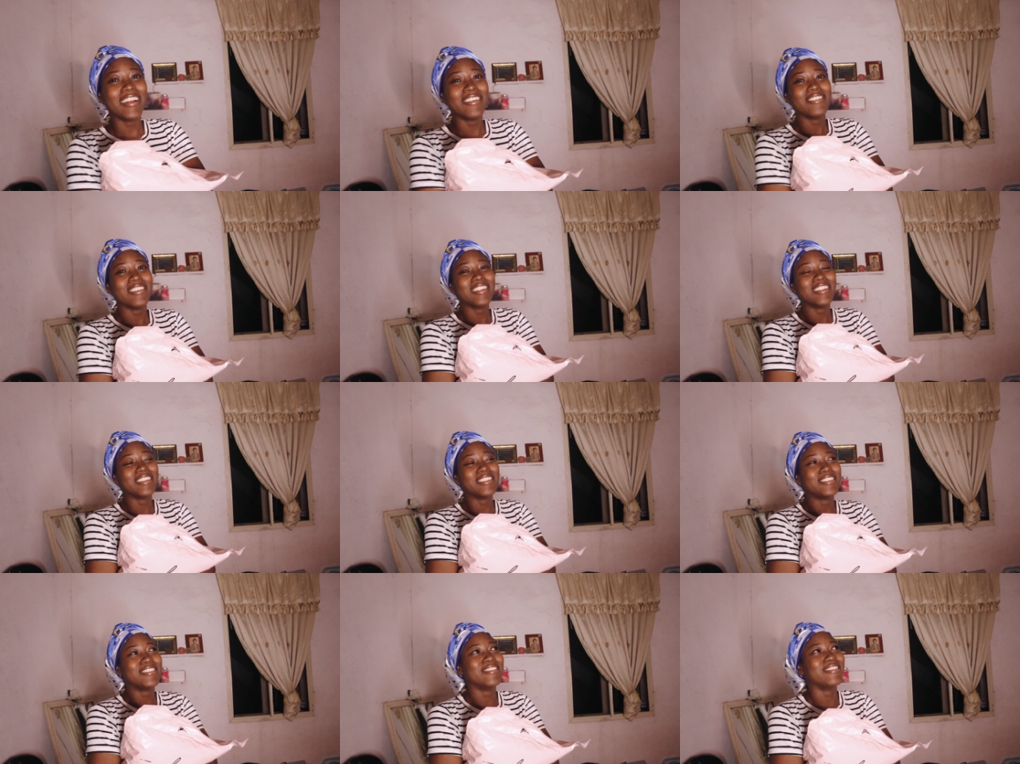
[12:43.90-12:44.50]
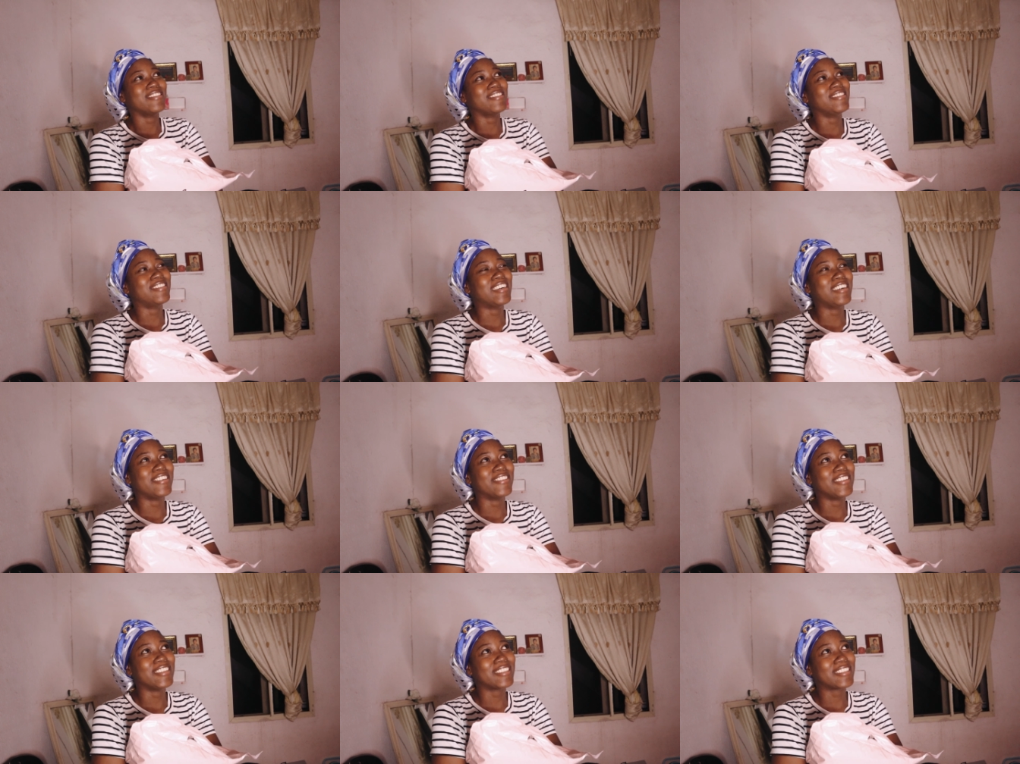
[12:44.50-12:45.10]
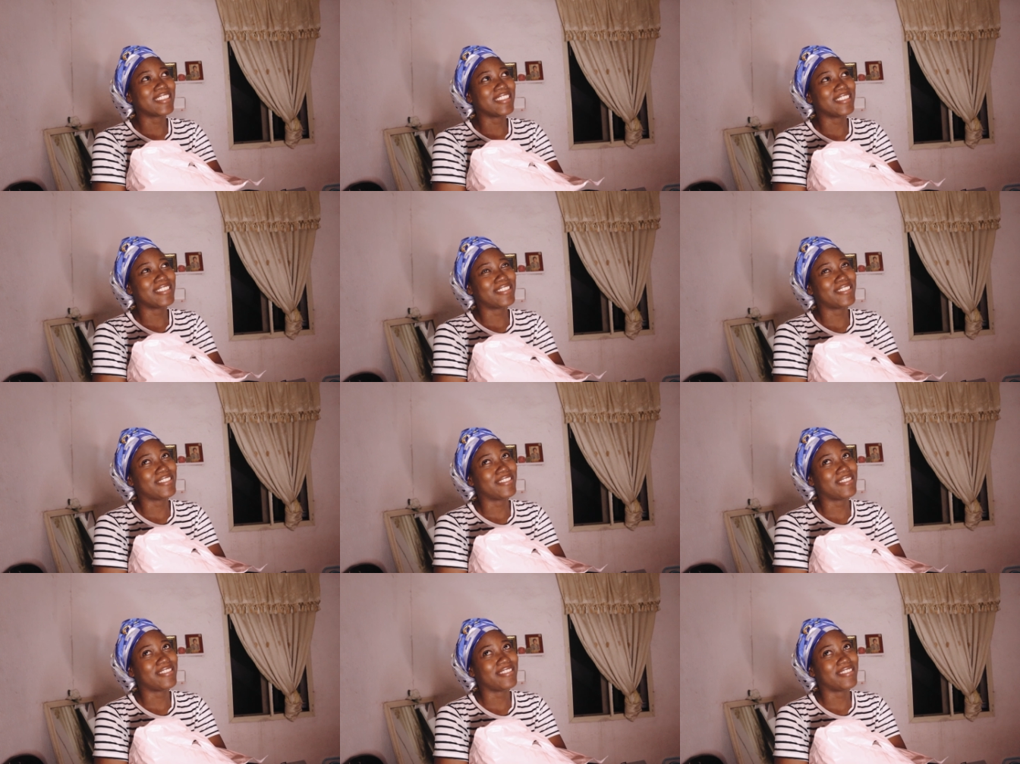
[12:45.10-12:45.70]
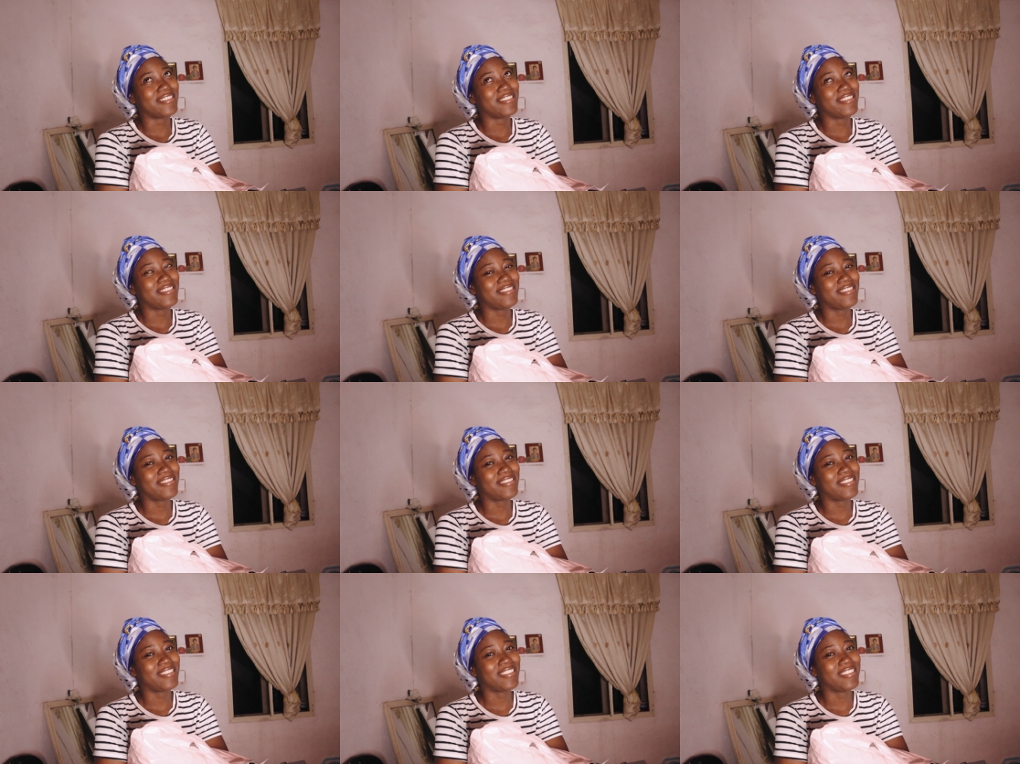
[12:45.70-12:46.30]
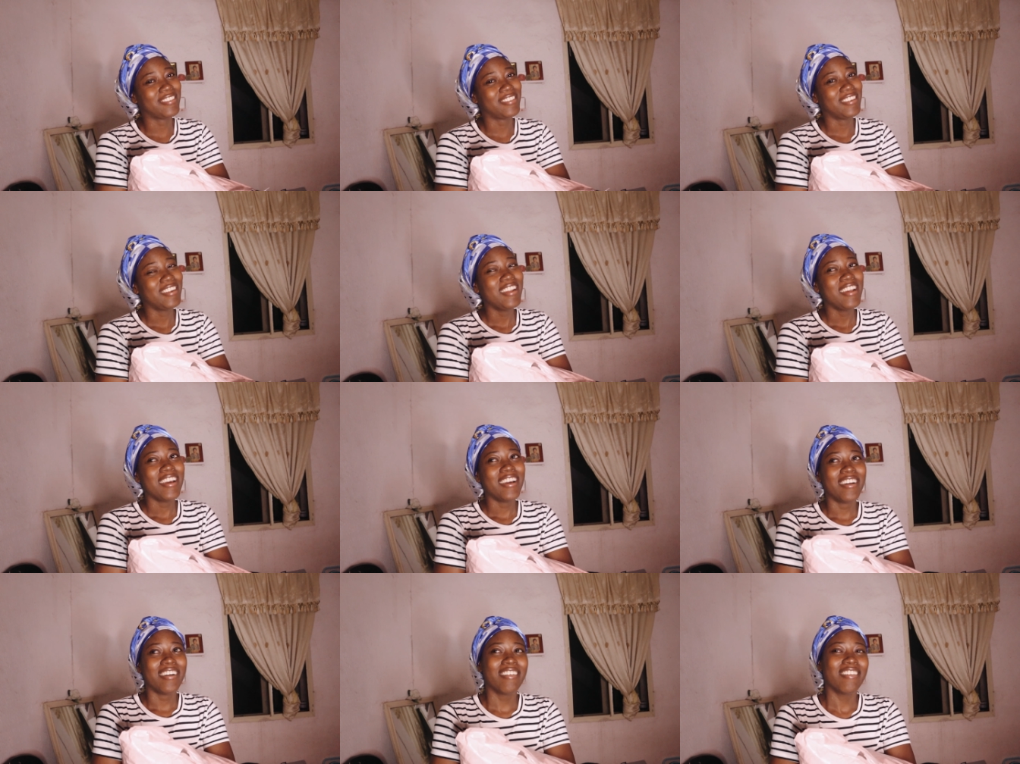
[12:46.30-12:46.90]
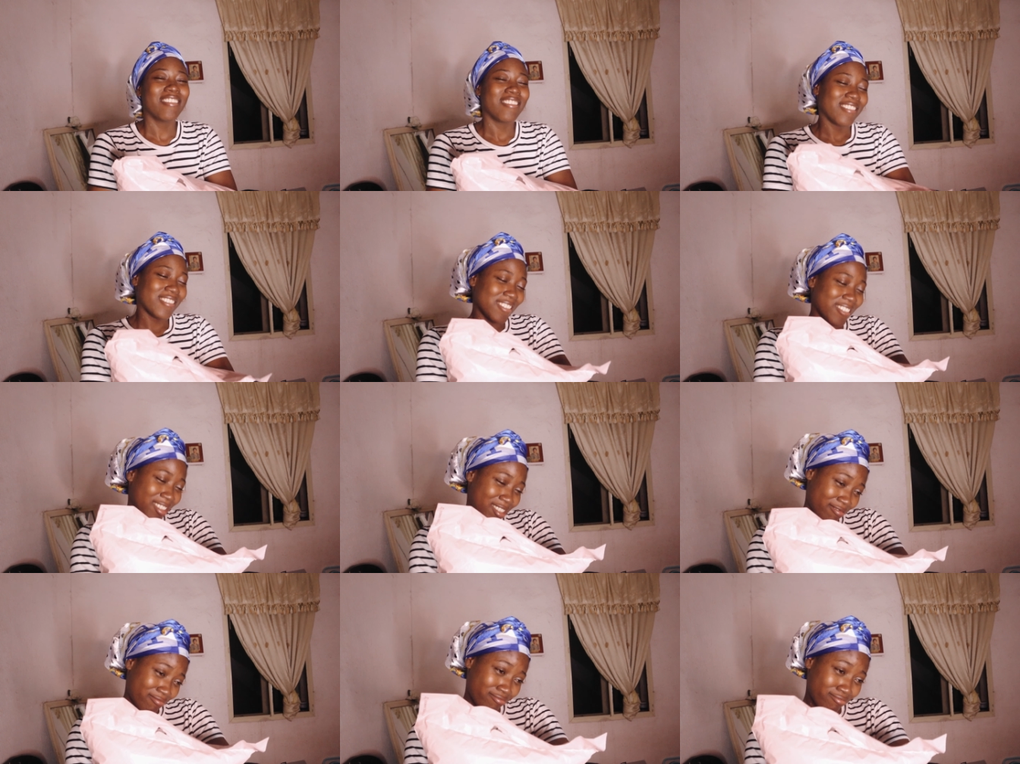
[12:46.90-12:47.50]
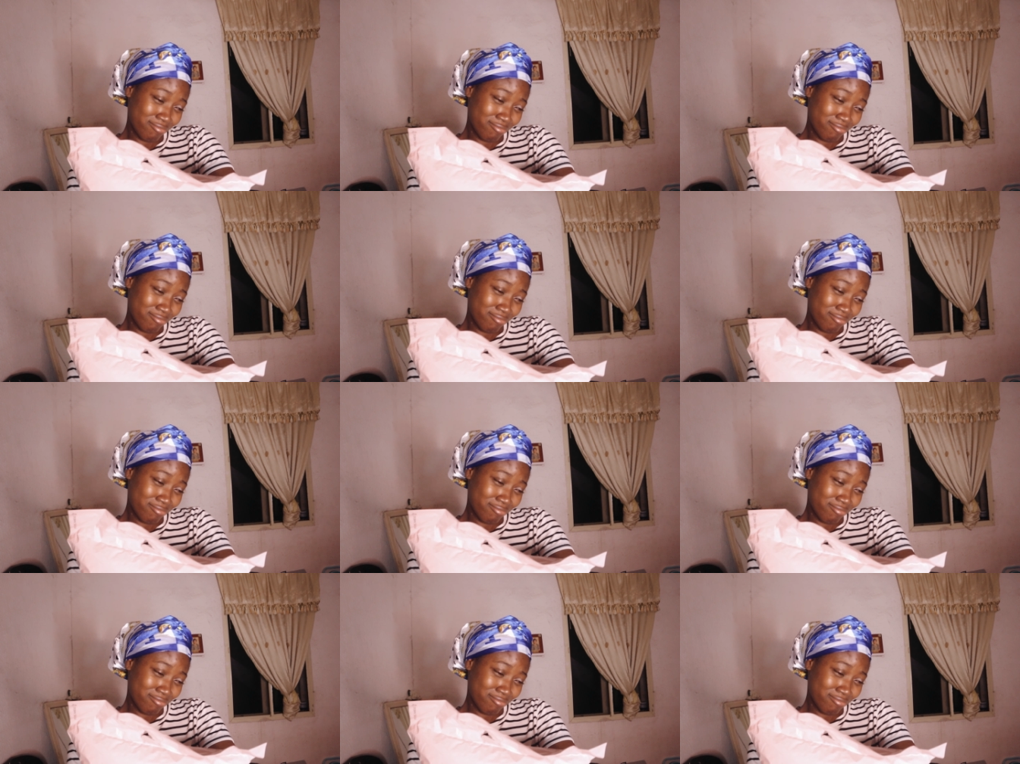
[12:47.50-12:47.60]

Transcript: I really do. I honestly do. Oh.